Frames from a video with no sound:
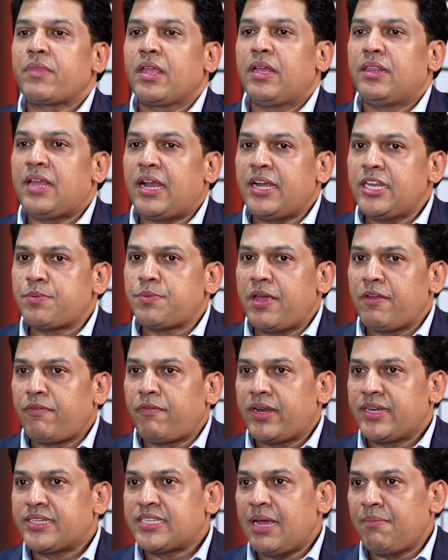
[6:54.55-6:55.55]
That is where,
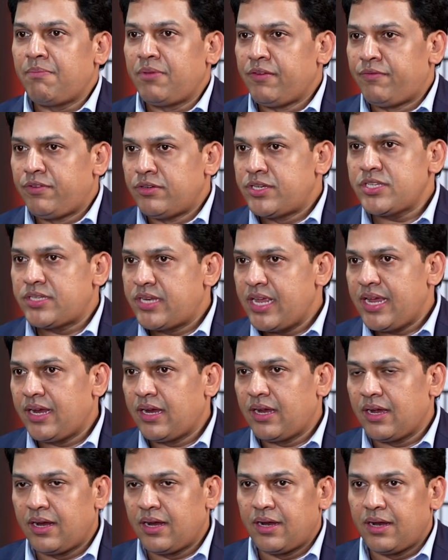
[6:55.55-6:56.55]
for example, if you just
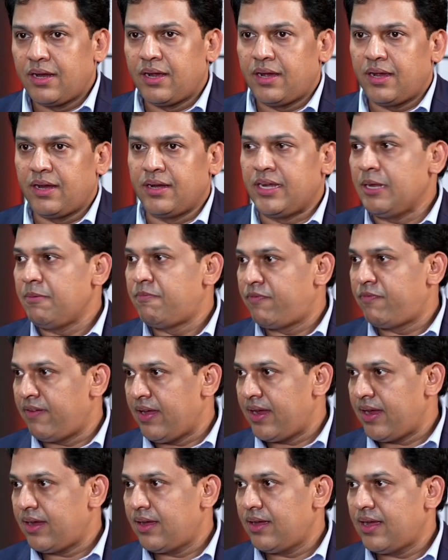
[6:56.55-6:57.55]
take a deep
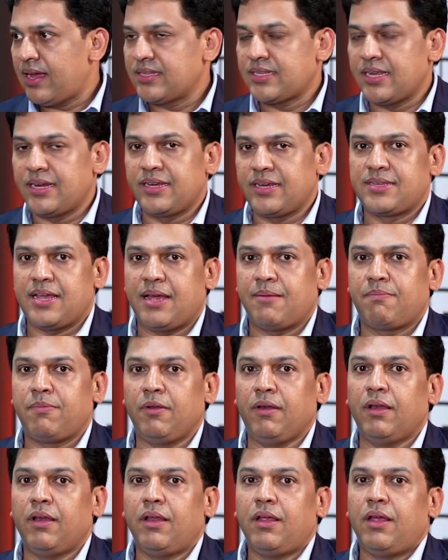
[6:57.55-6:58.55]
fake as an
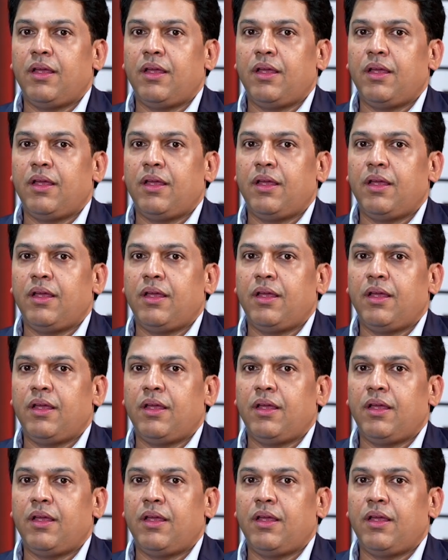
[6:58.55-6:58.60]
example,